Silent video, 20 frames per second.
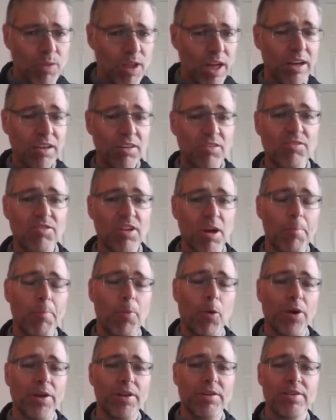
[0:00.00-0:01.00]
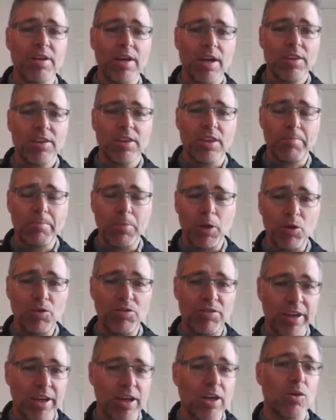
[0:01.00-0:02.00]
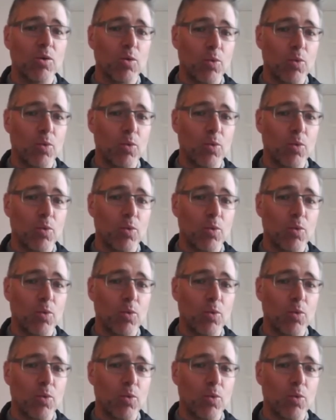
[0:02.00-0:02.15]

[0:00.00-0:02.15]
and at some point the music